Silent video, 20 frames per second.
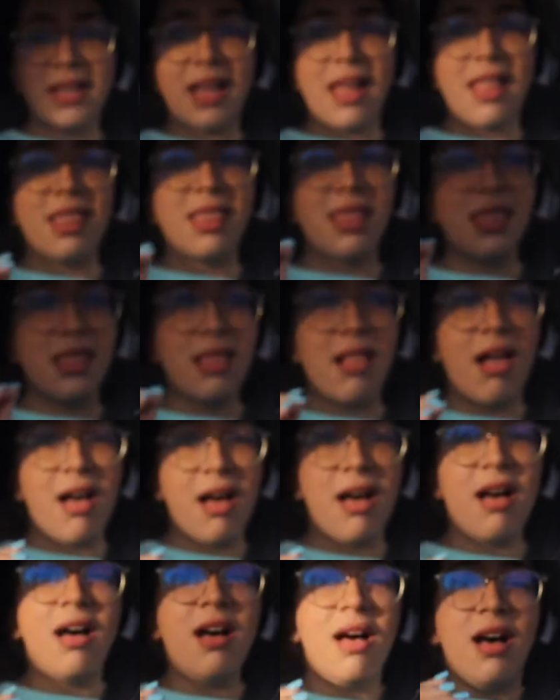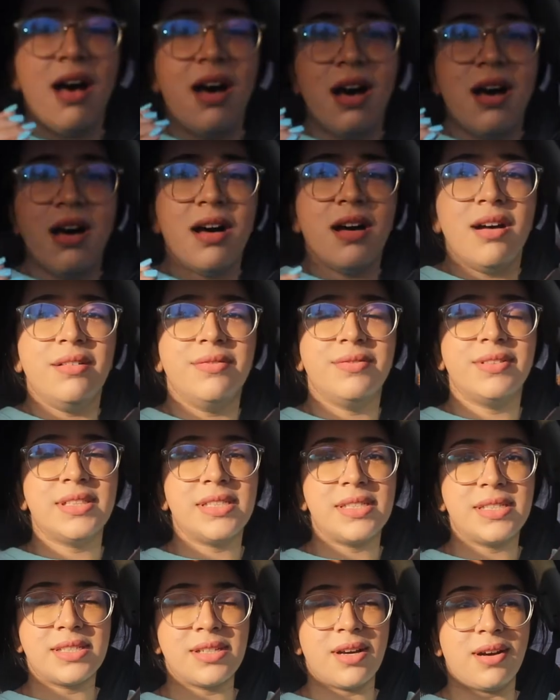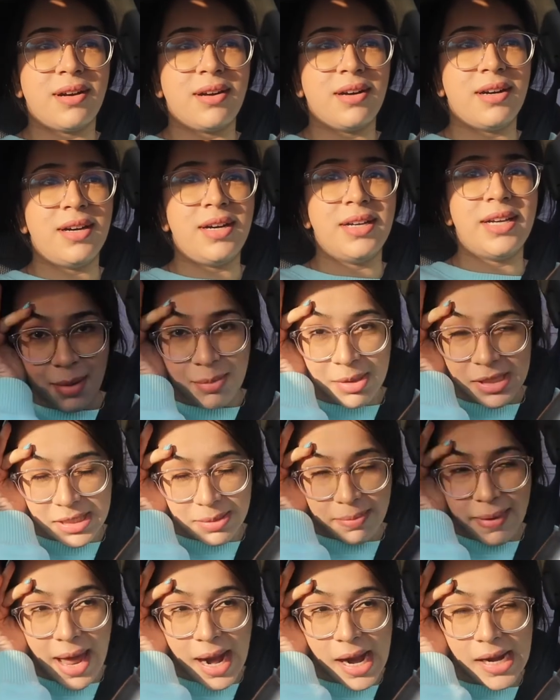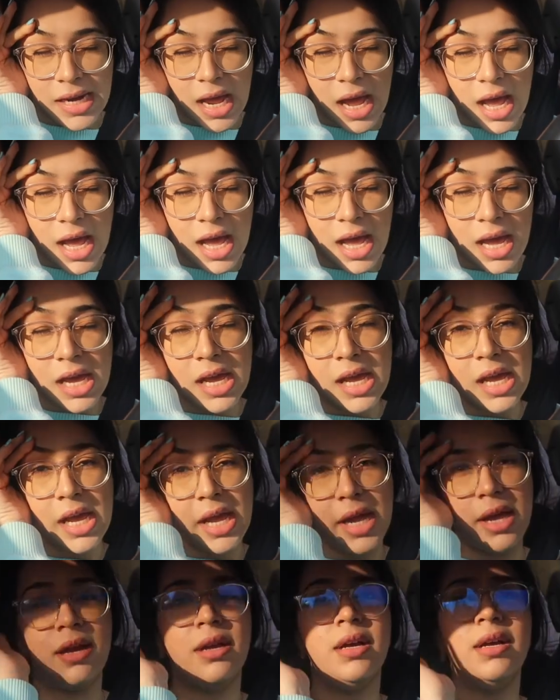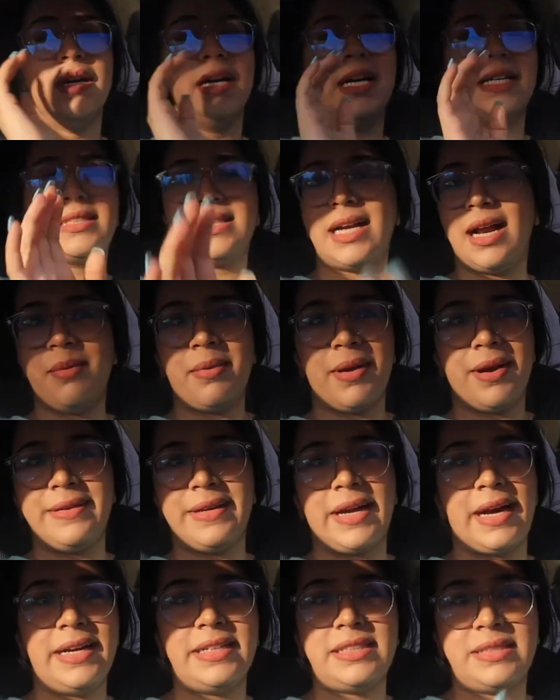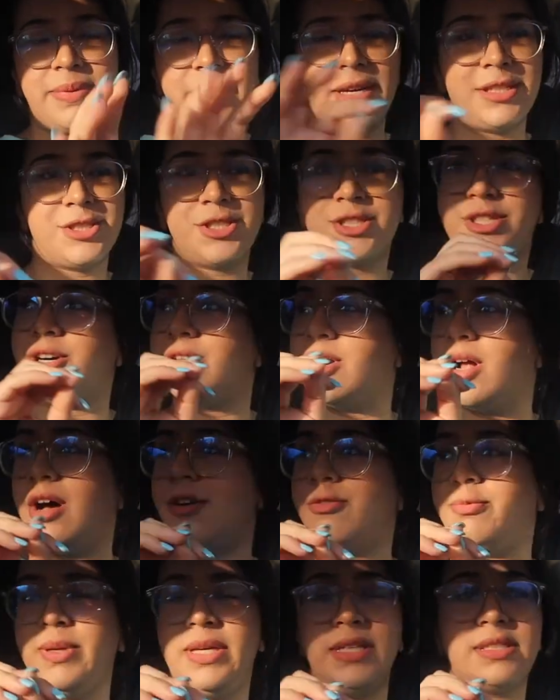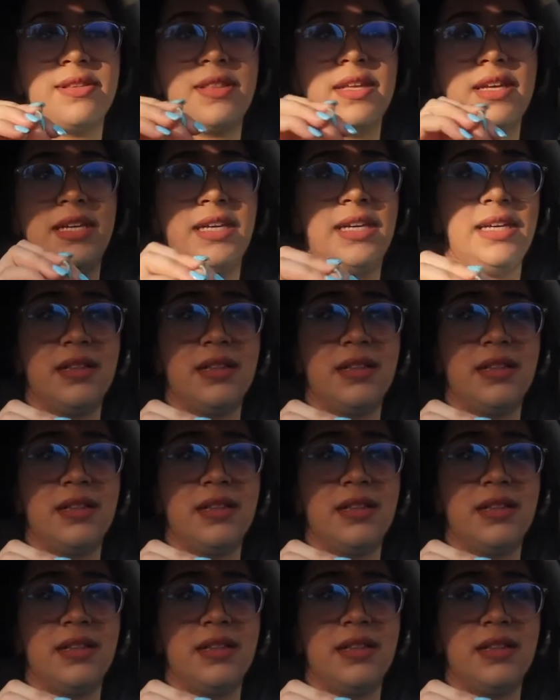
love this song about to die it's not about to die it's about to just turn off because of the heat